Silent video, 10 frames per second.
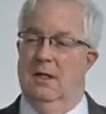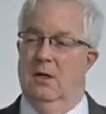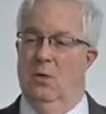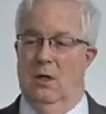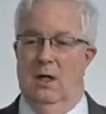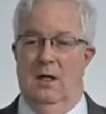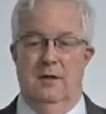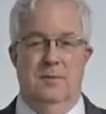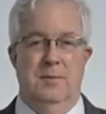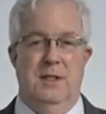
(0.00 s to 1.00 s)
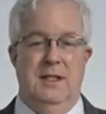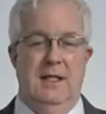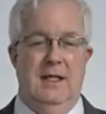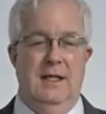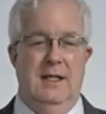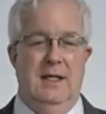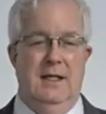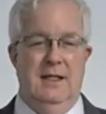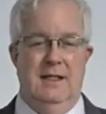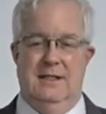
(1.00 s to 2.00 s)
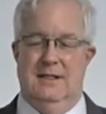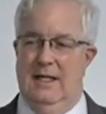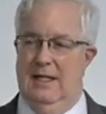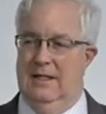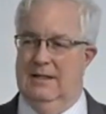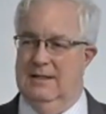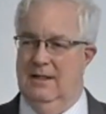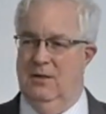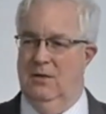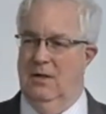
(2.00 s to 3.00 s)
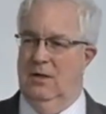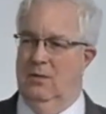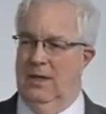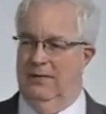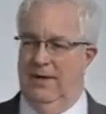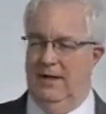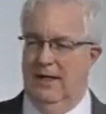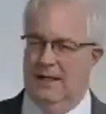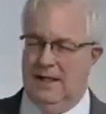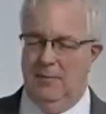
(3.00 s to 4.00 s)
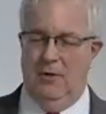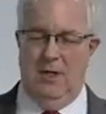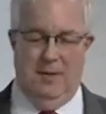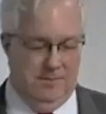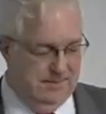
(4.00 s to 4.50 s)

or other pleading in these settings. So, Winnie Farria, come on up.